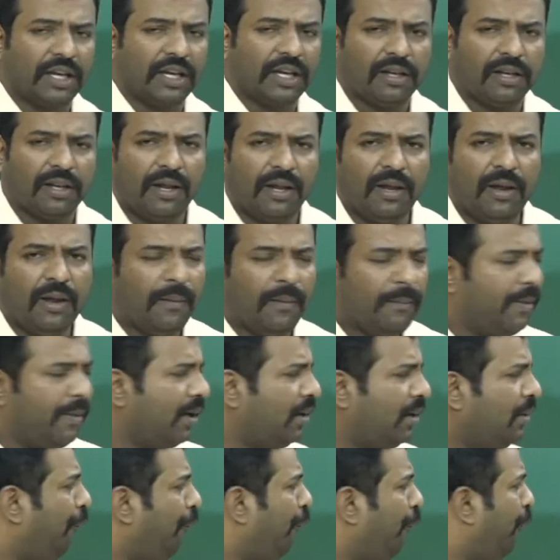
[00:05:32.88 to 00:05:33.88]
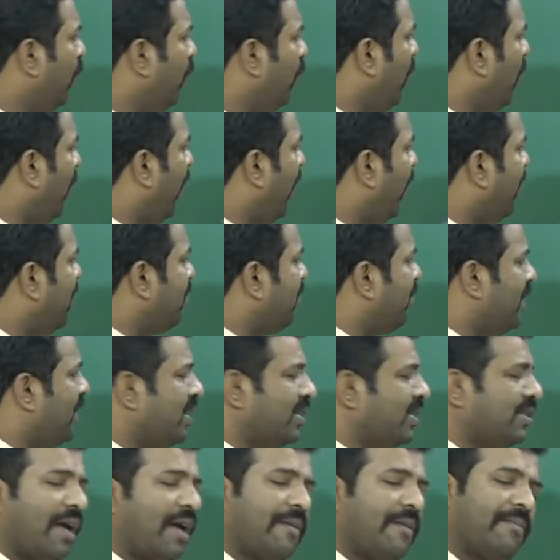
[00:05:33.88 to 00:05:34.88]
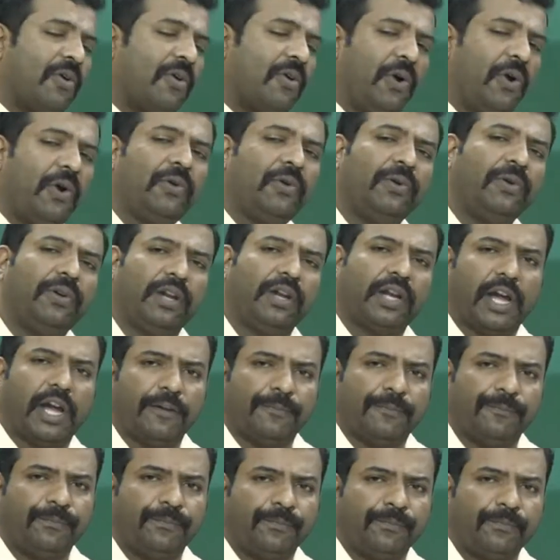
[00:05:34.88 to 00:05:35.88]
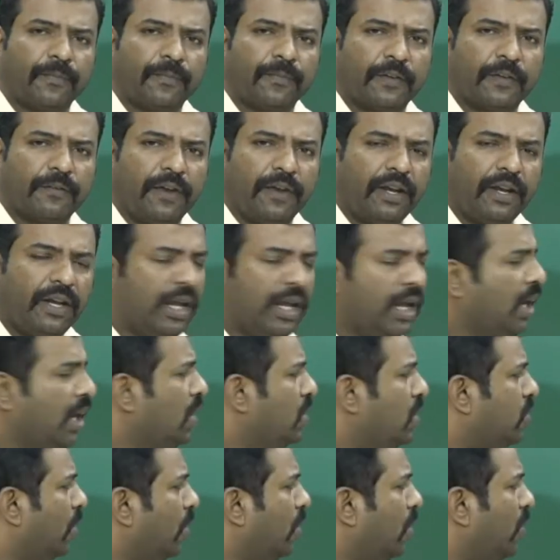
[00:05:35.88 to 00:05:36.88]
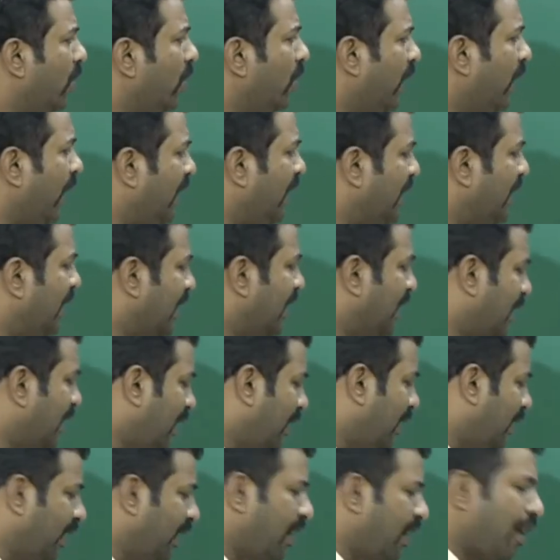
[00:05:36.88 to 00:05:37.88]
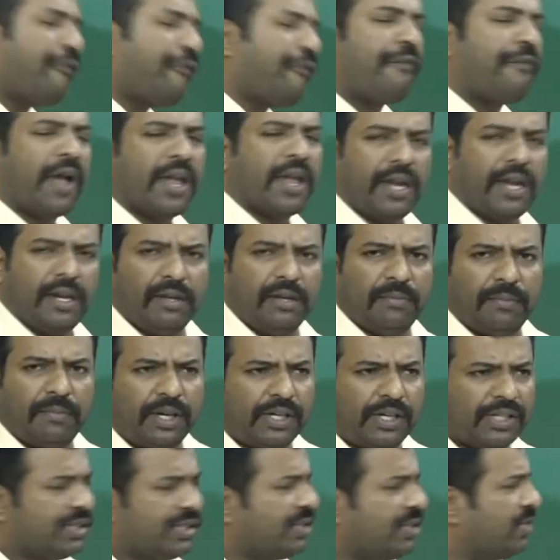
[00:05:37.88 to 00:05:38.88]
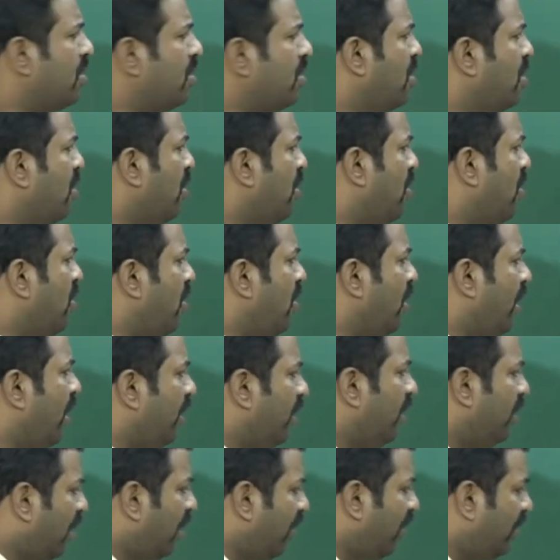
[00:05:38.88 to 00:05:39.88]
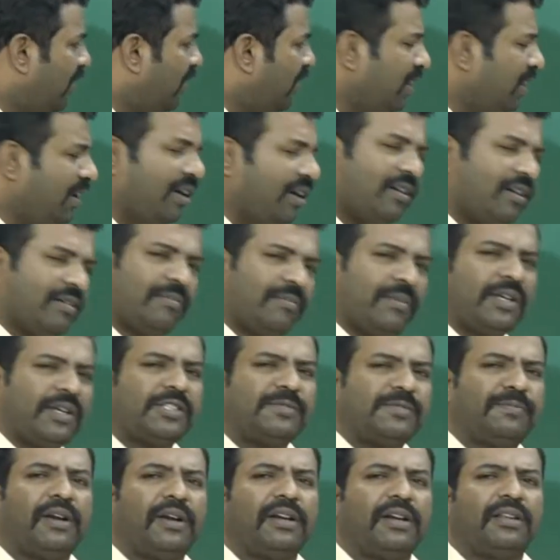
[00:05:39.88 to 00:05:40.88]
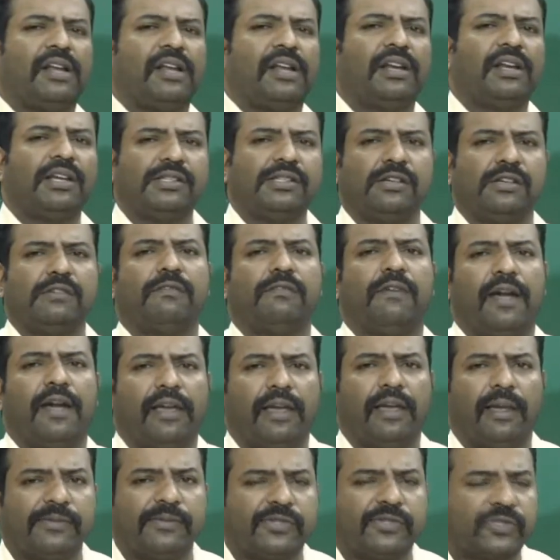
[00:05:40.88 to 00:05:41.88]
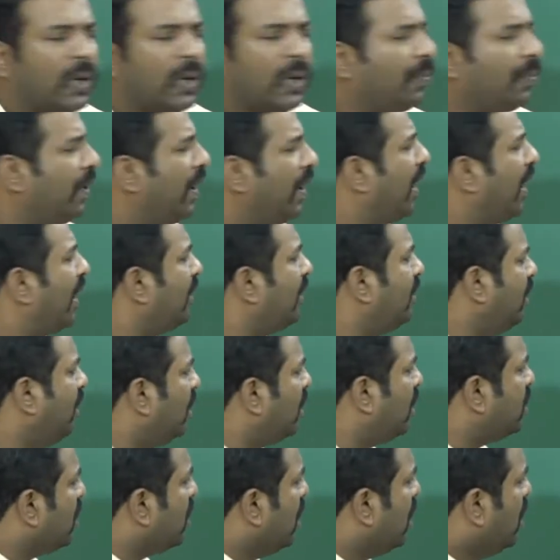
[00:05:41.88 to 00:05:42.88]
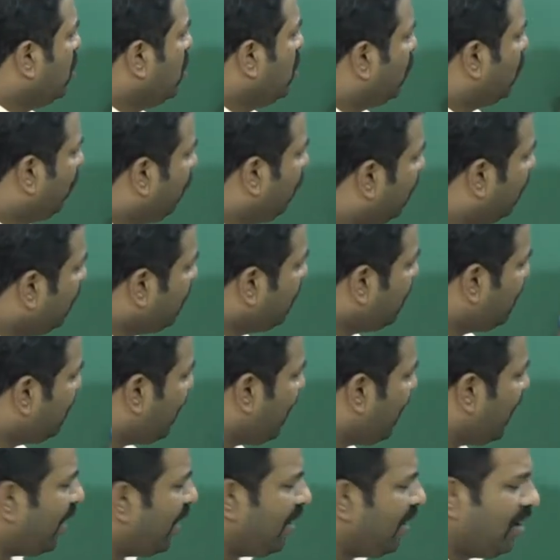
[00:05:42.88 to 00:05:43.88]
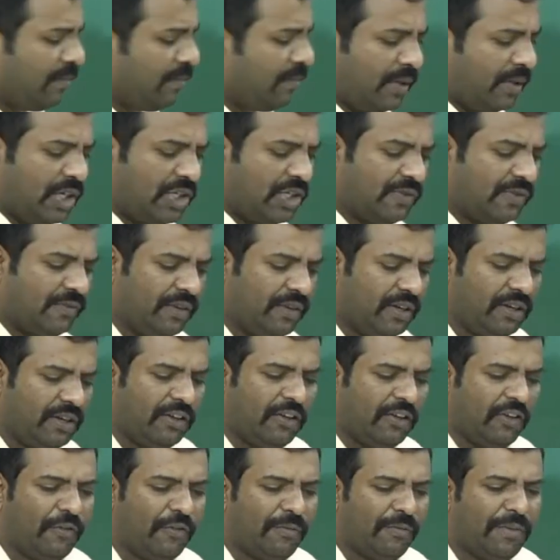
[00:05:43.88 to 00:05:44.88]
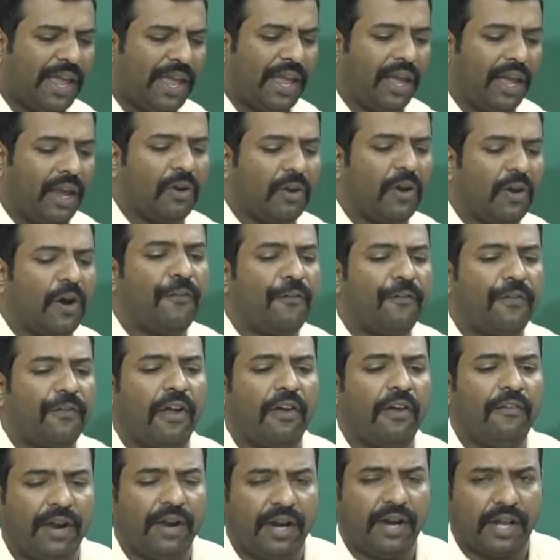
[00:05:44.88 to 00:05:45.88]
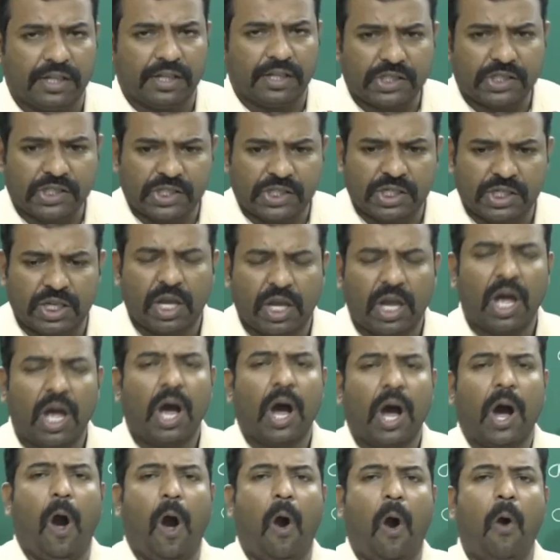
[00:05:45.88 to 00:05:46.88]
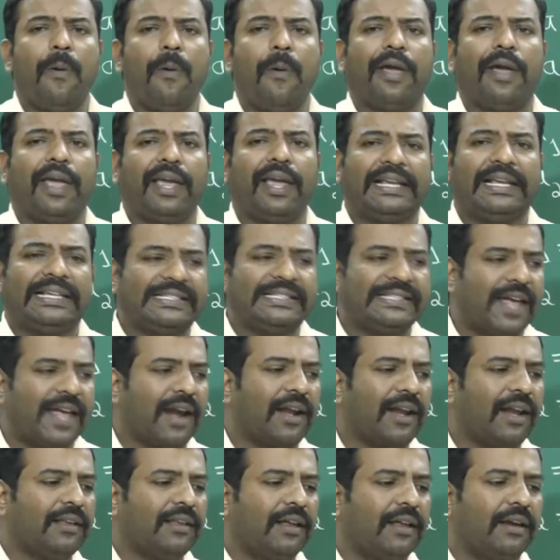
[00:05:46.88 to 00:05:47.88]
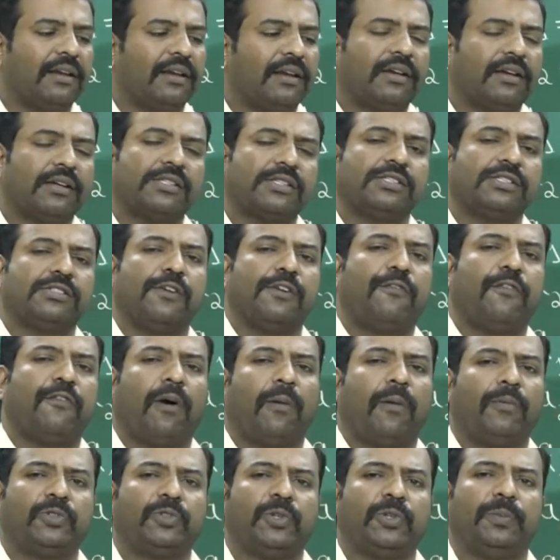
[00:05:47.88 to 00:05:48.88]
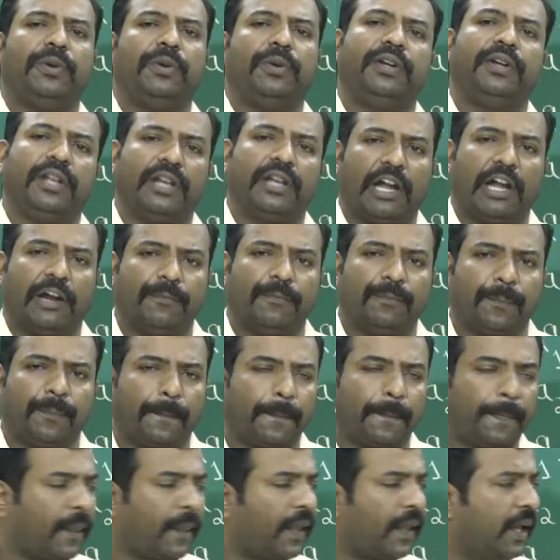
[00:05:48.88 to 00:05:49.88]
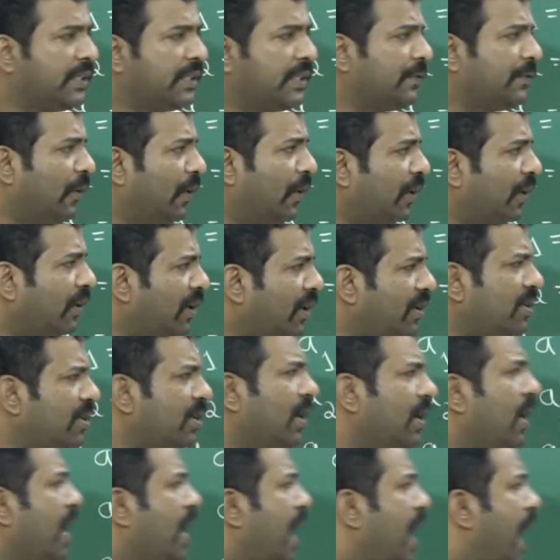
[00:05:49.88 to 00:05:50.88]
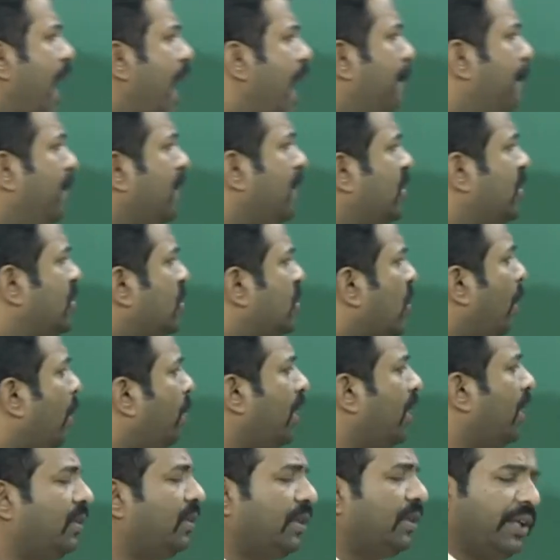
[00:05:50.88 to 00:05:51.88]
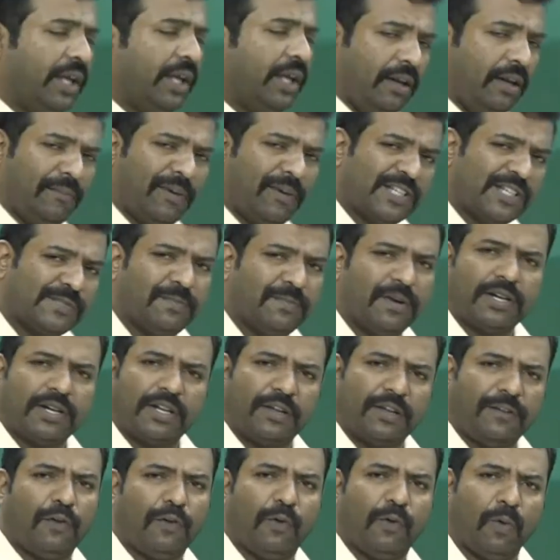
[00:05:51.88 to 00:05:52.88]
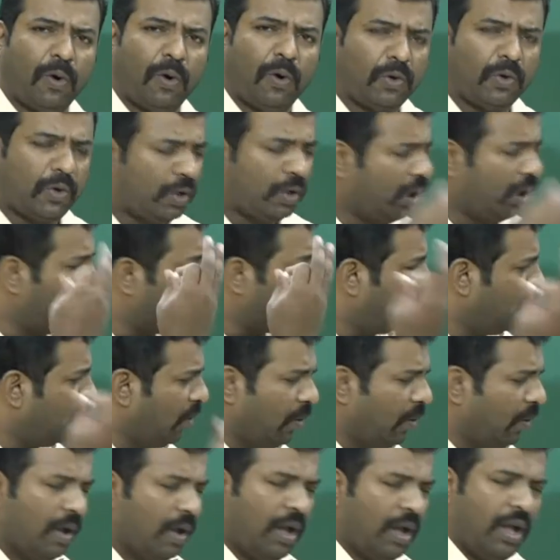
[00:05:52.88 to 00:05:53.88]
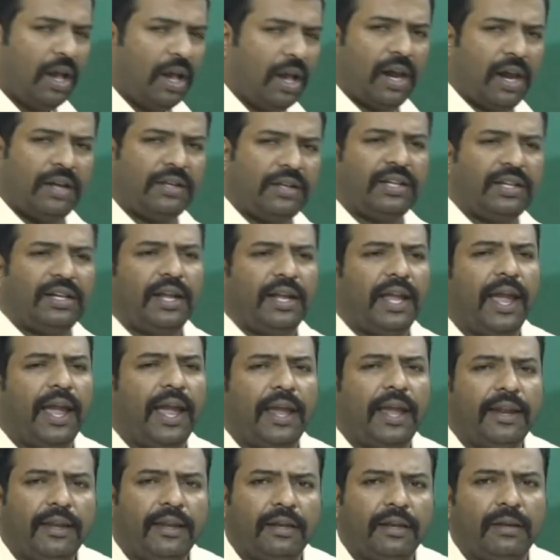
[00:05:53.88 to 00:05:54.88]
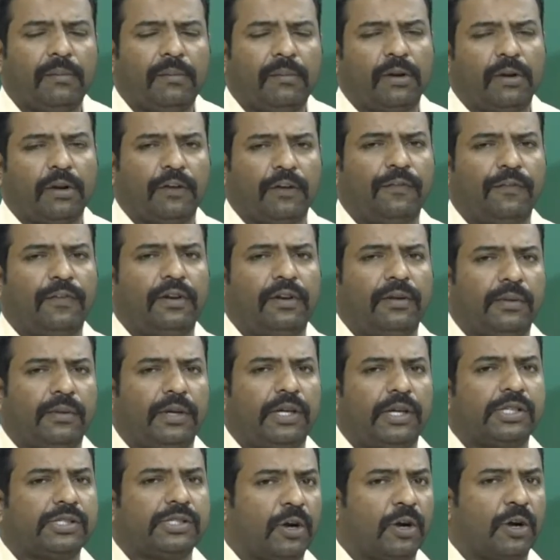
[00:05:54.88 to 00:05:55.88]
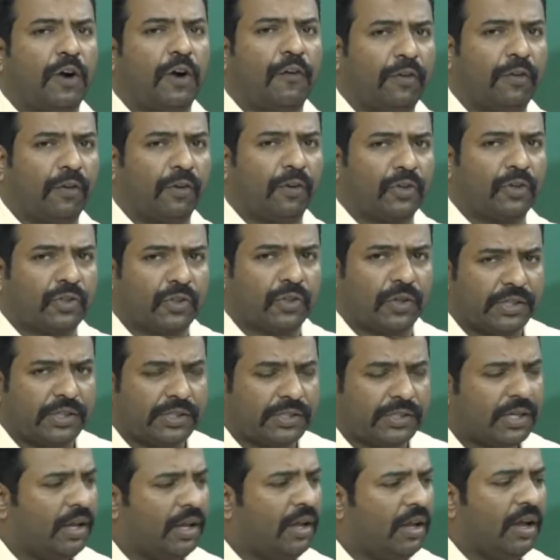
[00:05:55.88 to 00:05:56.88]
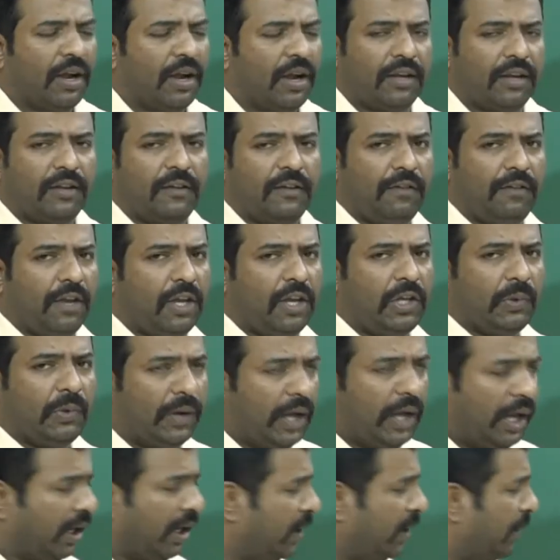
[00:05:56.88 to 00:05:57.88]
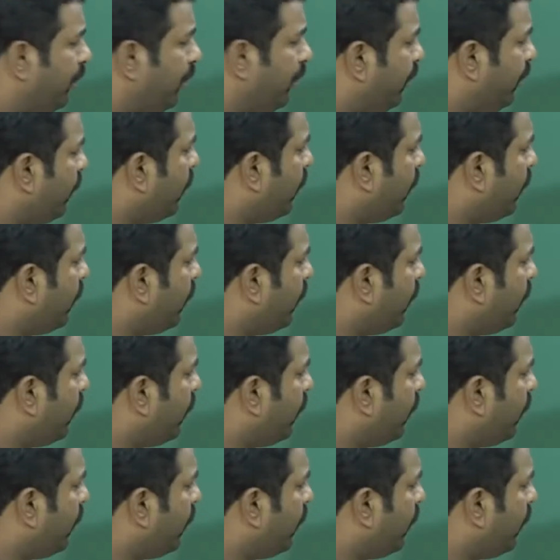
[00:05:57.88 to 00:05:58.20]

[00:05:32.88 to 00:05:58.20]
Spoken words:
n, but few elements I am going to derive. Fine. So you can derive 5 elements, you can derive 3 elements, but the reason why I am stopping at 3 is, so these 3 elements will give me enough evidence how exactly the recursive form should be derived. Hence for that I have been stopped at 3 elements. But if you want, you can go until any number of elements of your choice and the way you like.